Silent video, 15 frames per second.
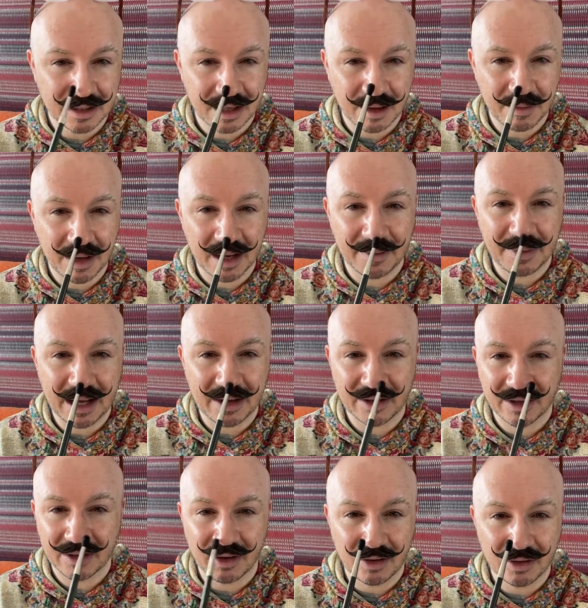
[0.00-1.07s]
apply
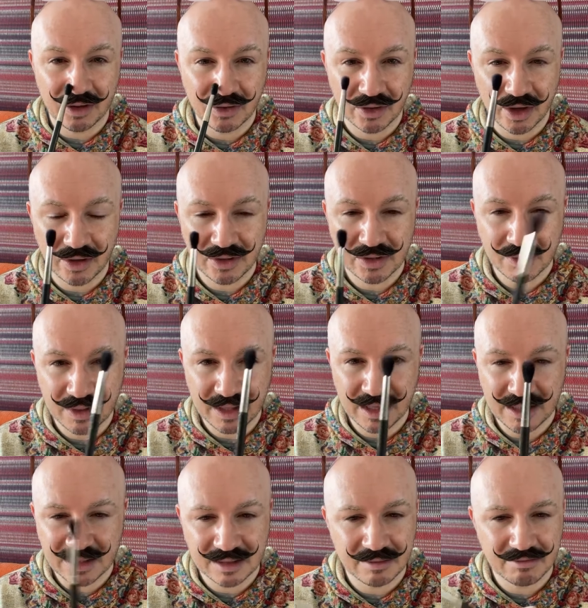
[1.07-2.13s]
powder on your nose with this?